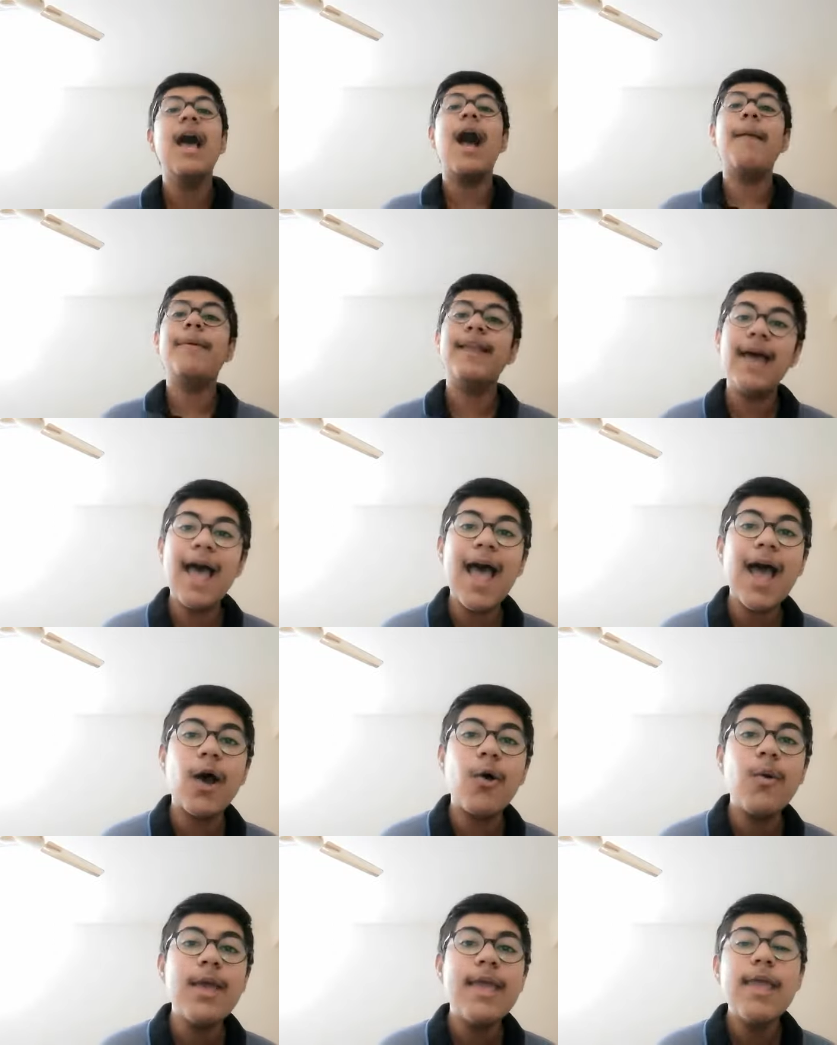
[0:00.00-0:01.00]
About
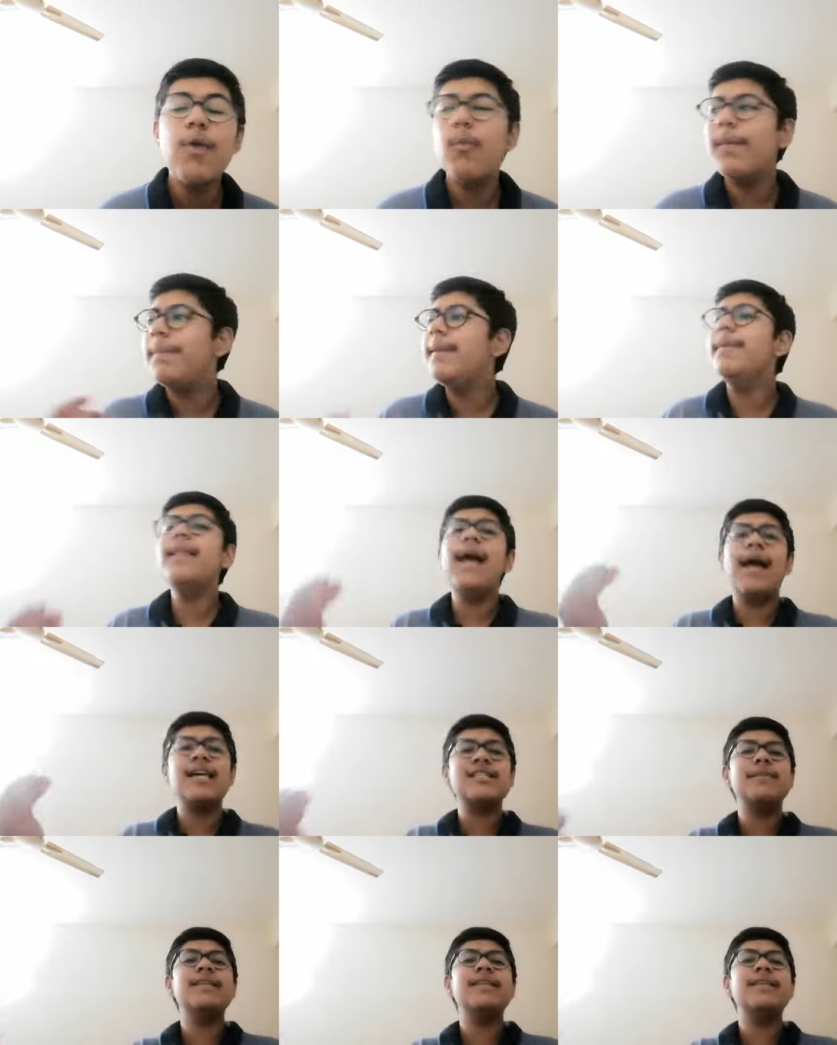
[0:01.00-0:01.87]
how, when people ask